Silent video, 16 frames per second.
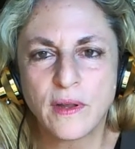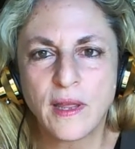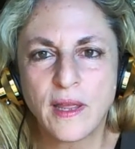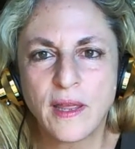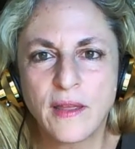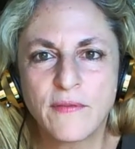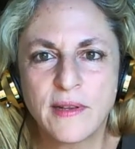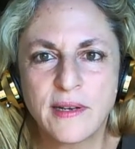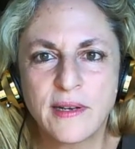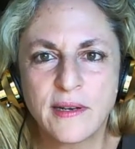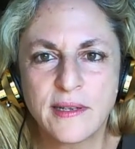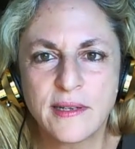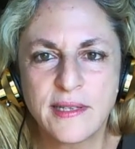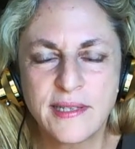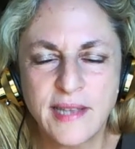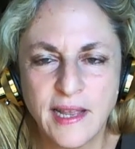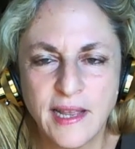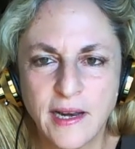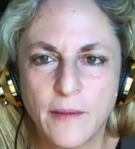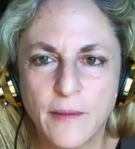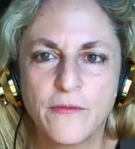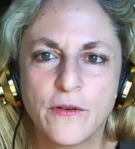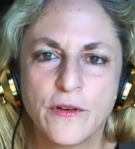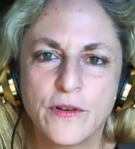even set up
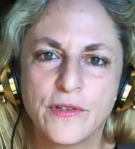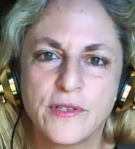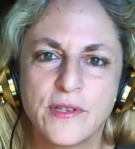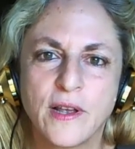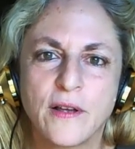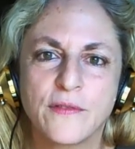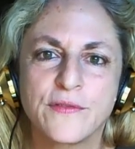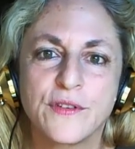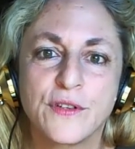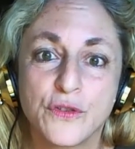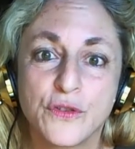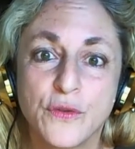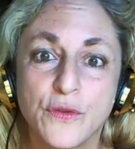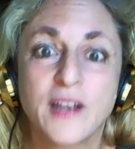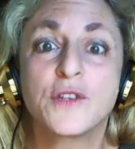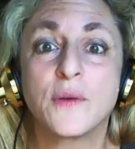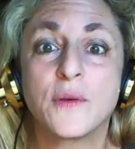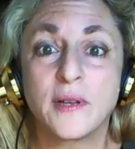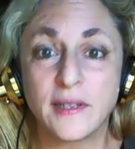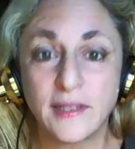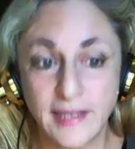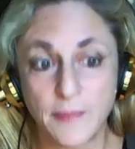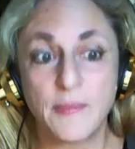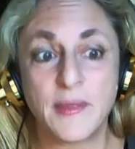for yourself to try to
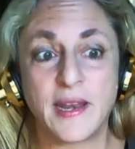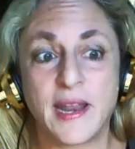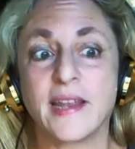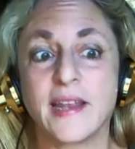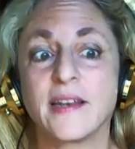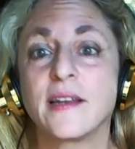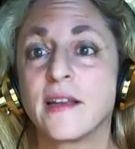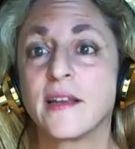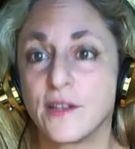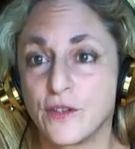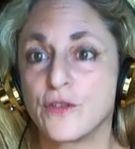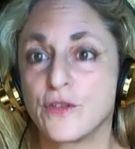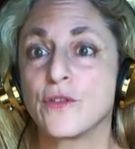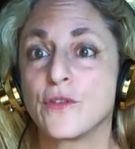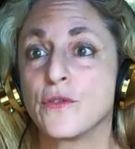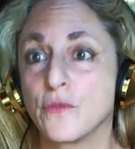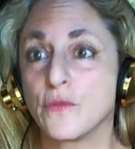eliminate concern,